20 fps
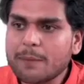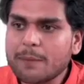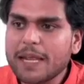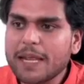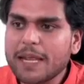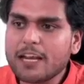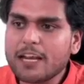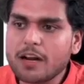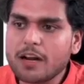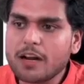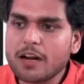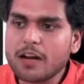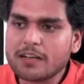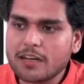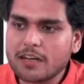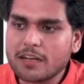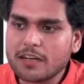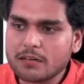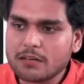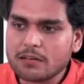call
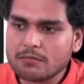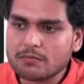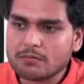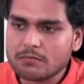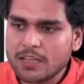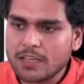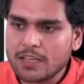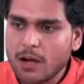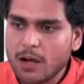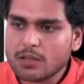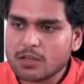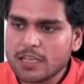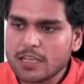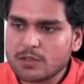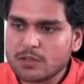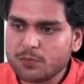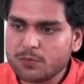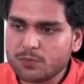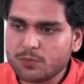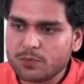return. Now this
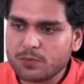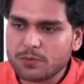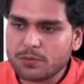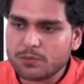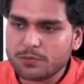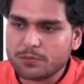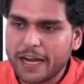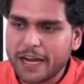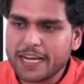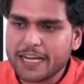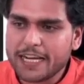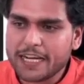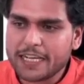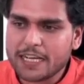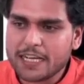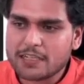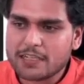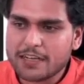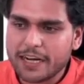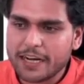file data
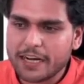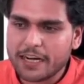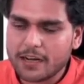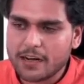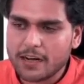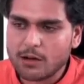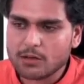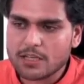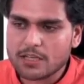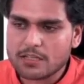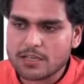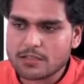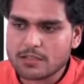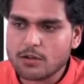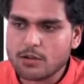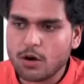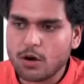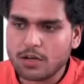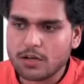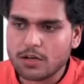is read. Now this is
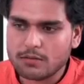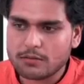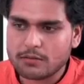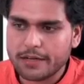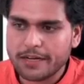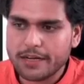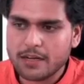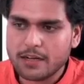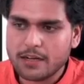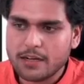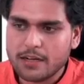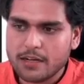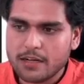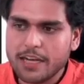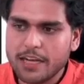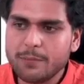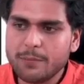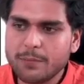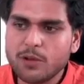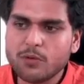gone, right?
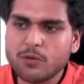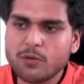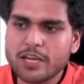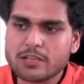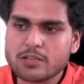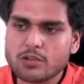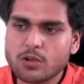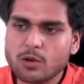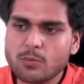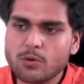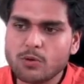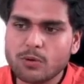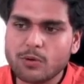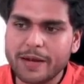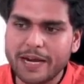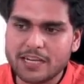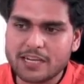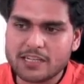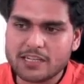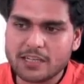libuv is no more
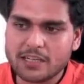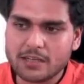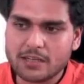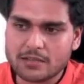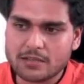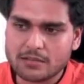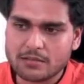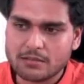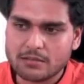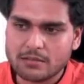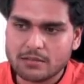managing this.